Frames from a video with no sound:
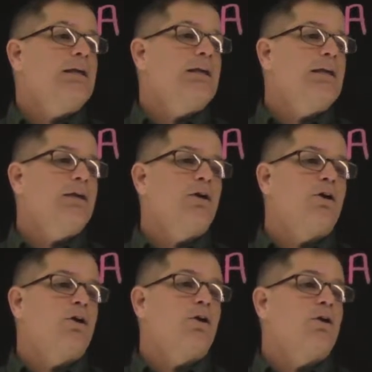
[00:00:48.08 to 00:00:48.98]

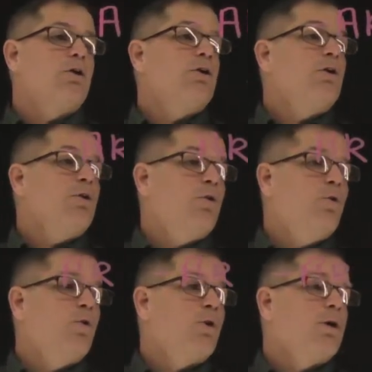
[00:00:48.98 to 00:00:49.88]
ER,
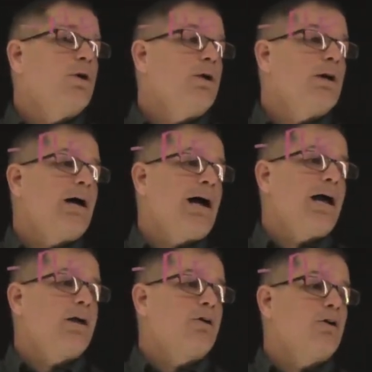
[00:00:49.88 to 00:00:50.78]
or
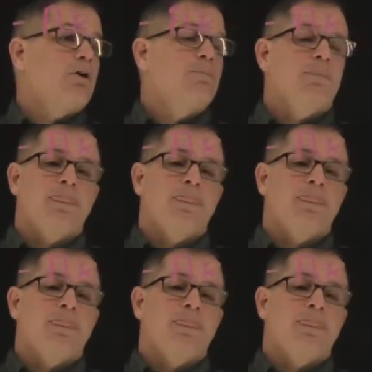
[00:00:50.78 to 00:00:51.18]
IR.